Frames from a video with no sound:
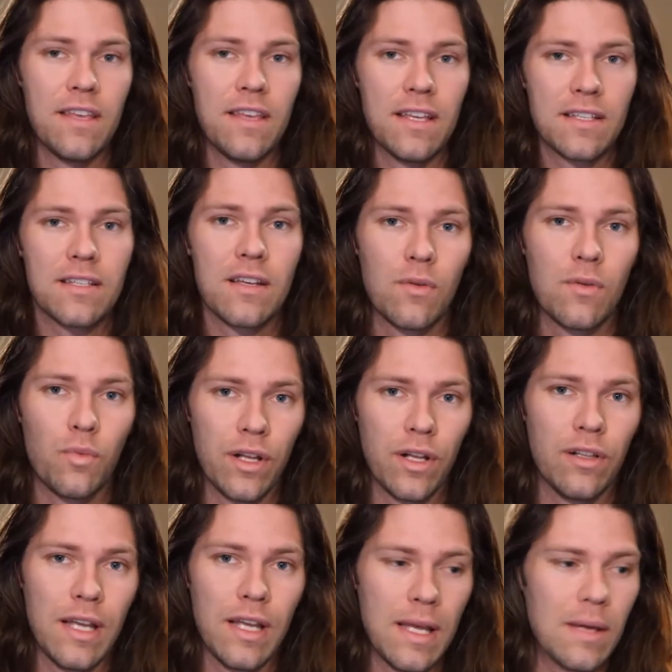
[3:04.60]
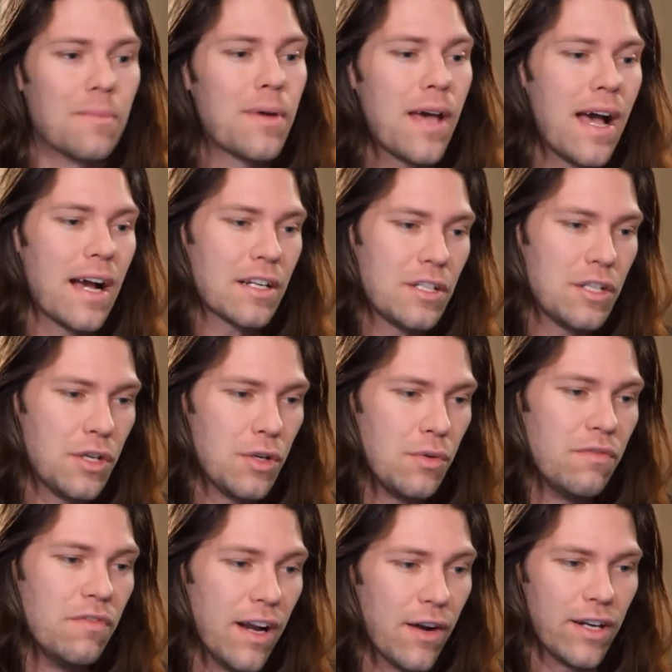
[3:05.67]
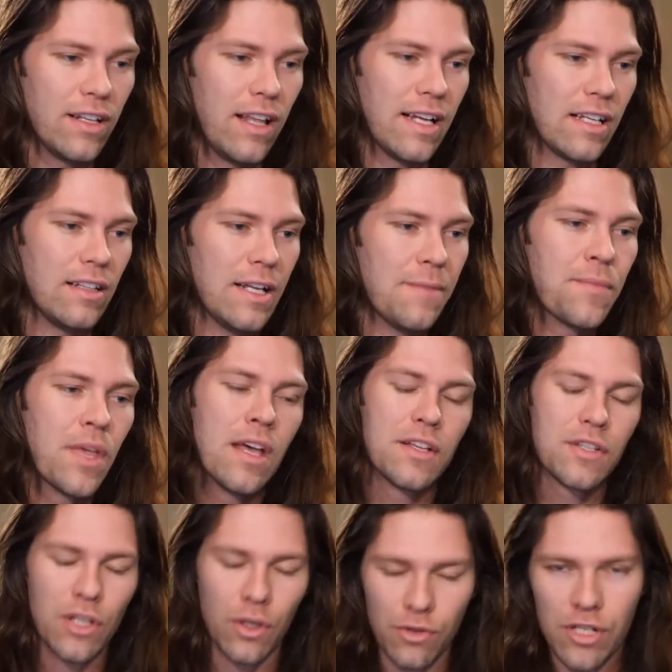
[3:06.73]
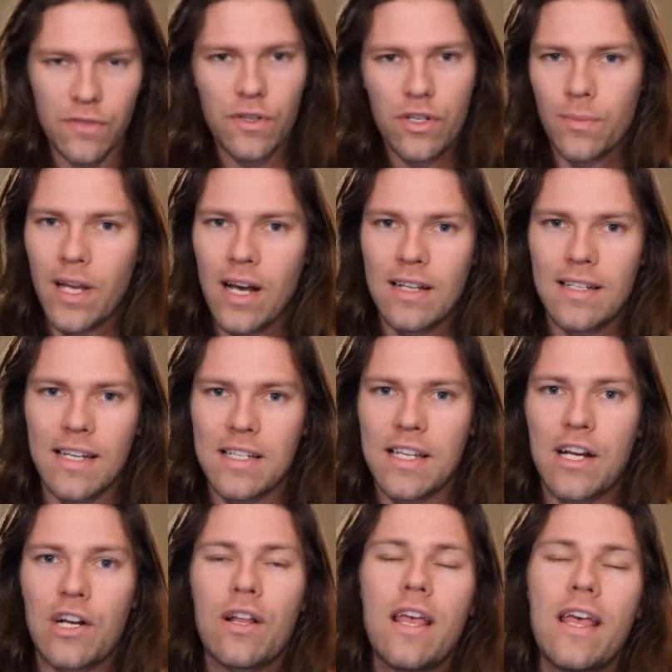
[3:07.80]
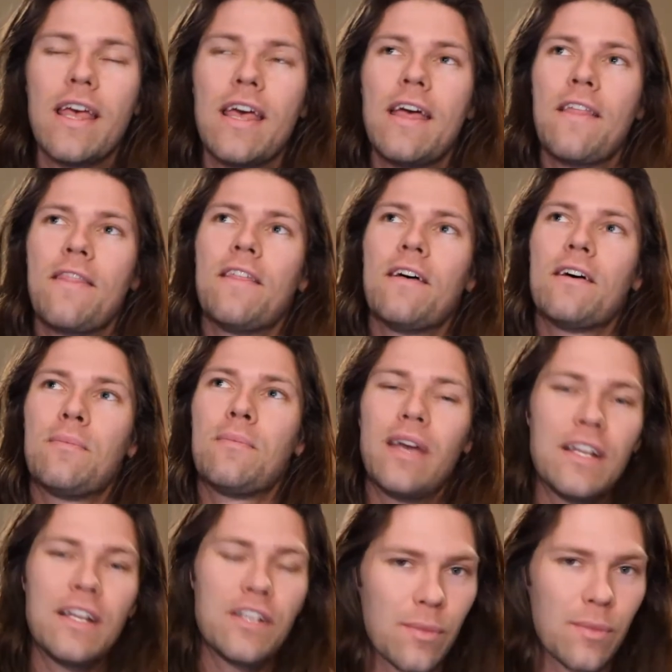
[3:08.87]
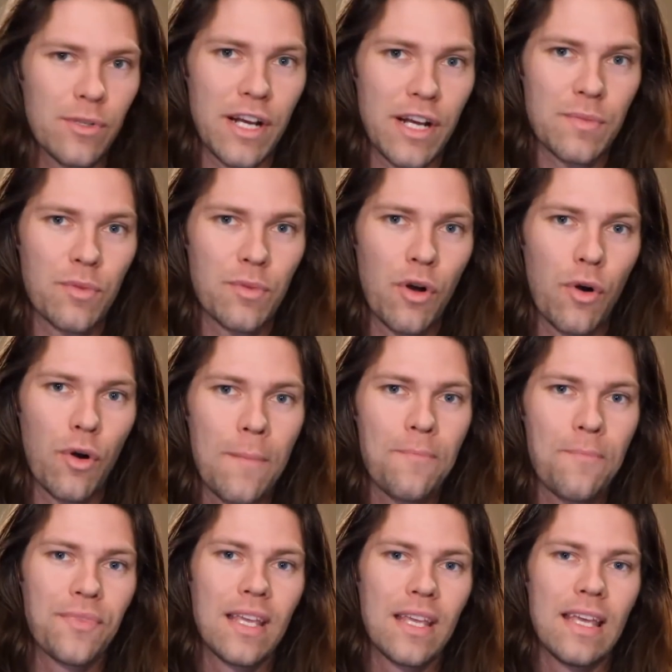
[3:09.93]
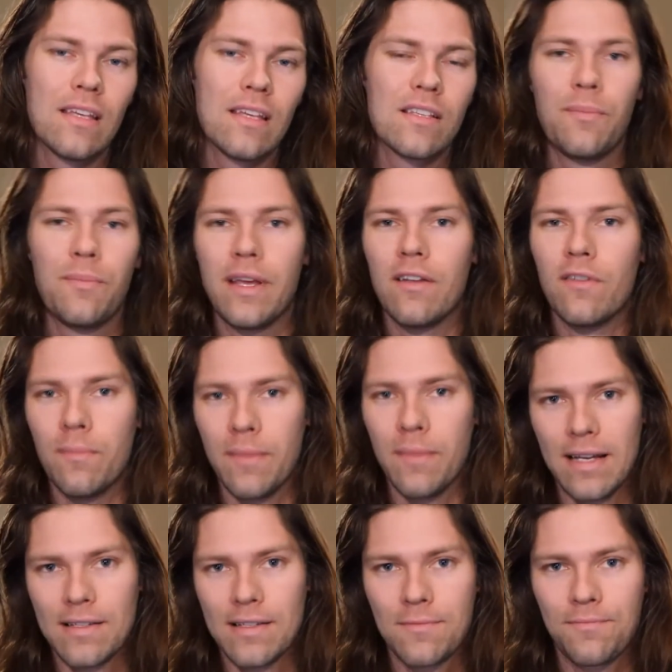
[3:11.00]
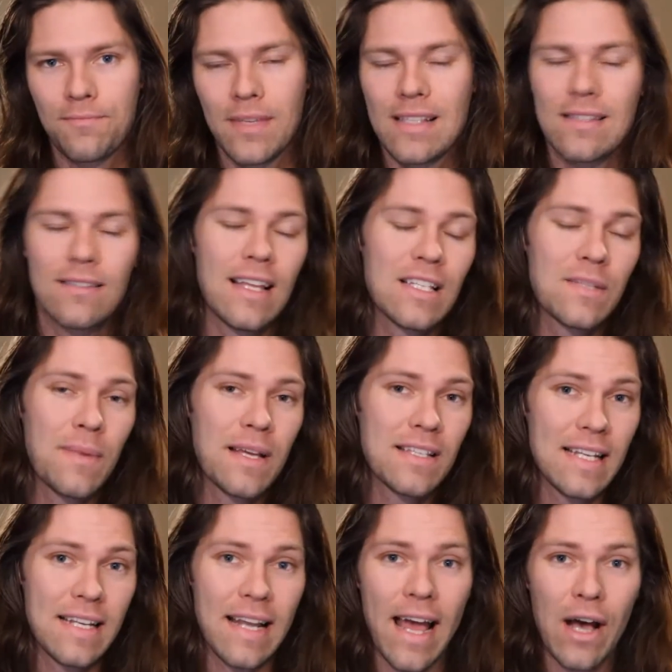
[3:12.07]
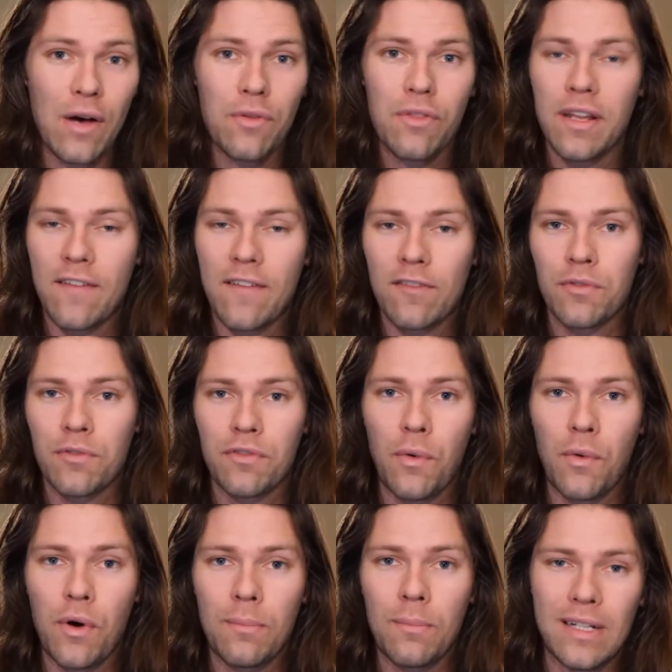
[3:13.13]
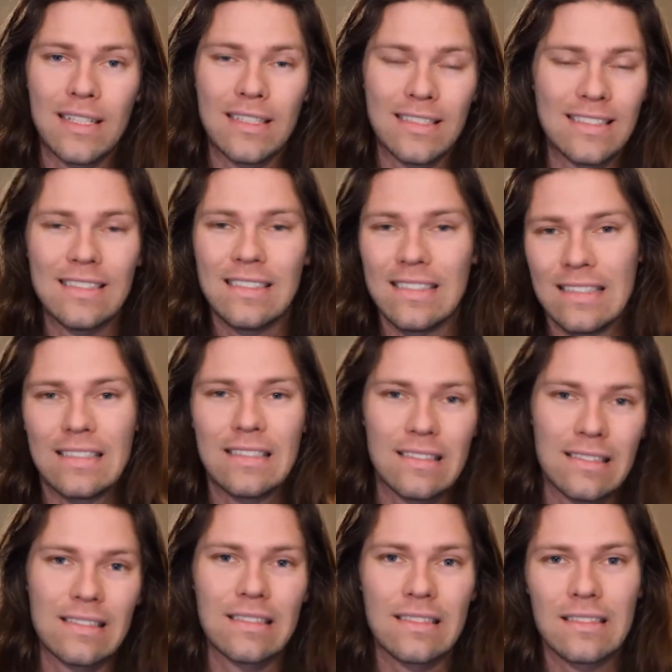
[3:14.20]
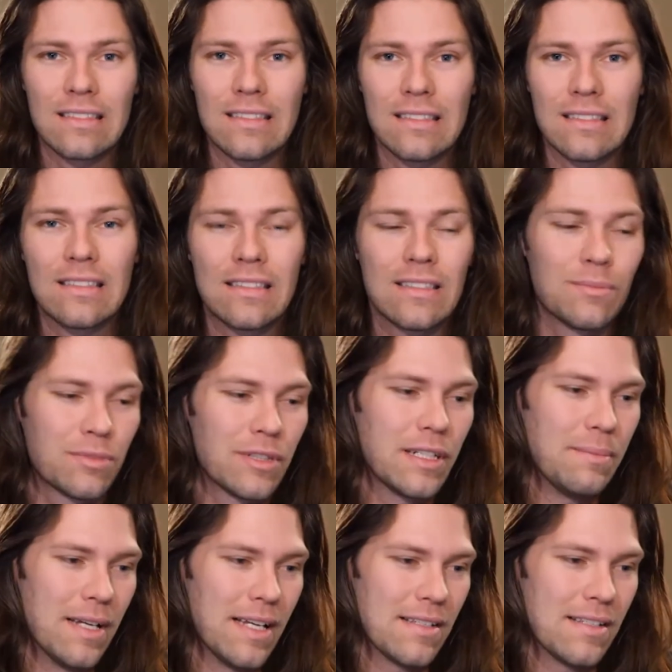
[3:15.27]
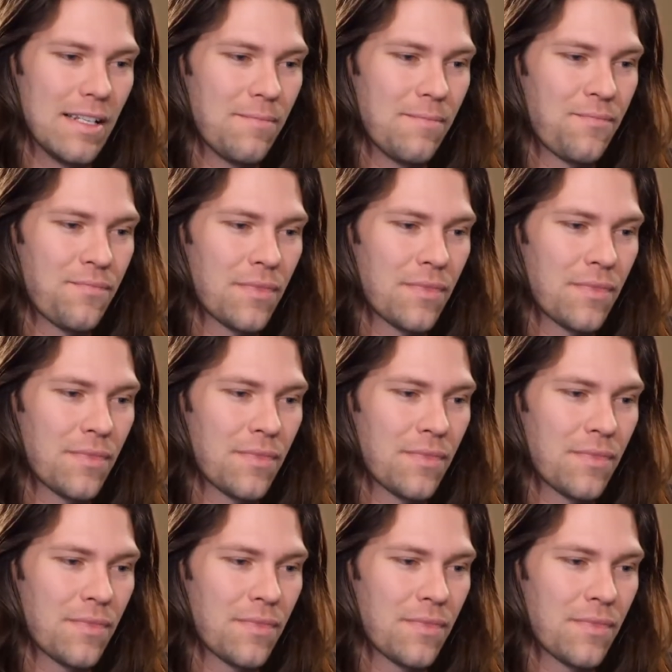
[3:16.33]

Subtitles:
This will impact you very likely. So just for some context here, the Paycheck Protection Program is a bit of a mess. It's less messy now than ever before, but it's still pretty messy.